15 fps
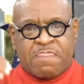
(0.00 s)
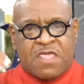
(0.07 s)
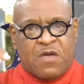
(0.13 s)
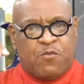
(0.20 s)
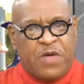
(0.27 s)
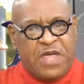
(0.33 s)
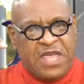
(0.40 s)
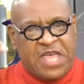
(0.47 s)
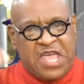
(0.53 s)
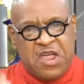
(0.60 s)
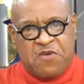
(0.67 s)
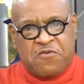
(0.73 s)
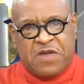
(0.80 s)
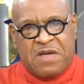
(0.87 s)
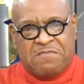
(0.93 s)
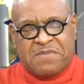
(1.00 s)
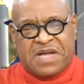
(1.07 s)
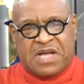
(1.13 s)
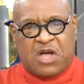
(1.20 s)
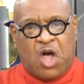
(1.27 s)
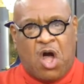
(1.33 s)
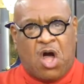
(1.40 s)
We hear him
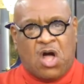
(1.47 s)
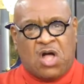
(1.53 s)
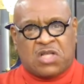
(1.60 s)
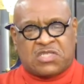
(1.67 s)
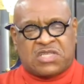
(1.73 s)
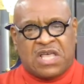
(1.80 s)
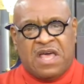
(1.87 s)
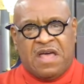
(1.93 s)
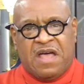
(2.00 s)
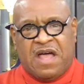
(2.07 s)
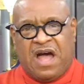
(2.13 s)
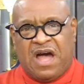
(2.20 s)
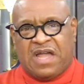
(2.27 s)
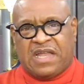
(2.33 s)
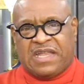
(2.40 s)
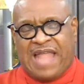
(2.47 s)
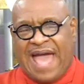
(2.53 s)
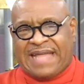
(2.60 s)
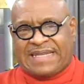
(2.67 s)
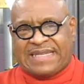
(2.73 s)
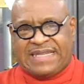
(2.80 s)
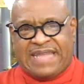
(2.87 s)
because, uh,
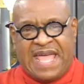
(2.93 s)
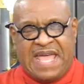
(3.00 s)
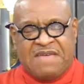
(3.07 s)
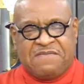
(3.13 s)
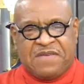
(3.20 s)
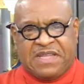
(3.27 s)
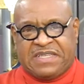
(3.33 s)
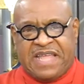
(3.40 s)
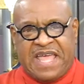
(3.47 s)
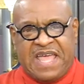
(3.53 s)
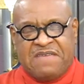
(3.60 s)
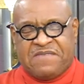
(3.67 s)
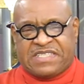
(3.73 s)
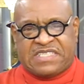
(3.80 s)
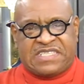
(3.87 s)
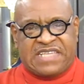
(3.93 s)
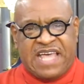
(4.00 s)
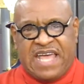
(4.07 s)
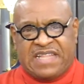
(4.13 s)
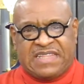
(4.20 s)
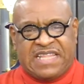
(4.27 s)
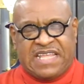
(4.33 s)
like David, David
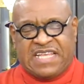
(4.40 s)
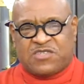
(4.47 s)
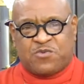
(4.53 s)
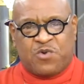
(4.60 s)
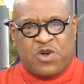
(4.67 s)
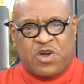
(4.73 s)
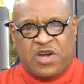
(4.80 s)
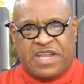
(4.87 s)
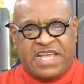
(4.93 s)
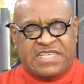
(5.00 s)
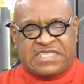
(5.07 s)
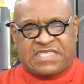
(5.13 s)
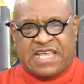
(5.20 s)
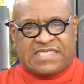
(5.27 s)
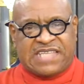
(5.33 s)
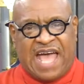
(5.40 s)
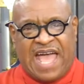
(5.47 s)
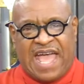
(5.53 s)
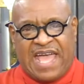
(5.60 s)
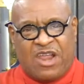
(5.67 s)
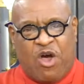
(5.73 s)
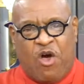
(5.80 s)
said this word. He says,
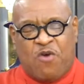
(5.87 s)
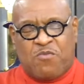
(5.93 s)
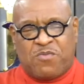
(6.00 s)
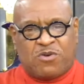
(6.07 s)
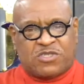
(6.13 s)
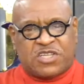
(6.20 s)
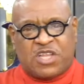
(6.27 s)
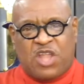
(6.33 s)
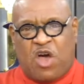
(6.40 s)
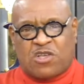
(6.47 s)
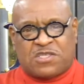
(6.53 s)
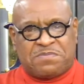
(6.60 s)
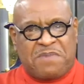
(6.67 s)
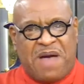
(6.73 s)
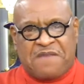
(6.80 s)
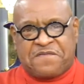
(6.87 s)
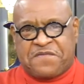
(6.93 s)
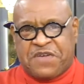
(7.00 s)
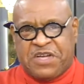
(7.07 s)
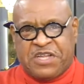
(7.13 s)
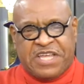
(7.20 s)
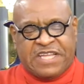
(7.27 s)
I had almost lost my
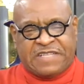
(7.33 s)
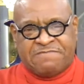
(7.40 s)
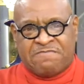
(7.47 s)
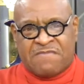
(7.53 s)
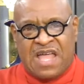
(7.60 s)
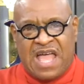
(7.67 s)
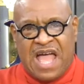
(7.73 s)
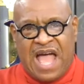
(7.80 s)
footing.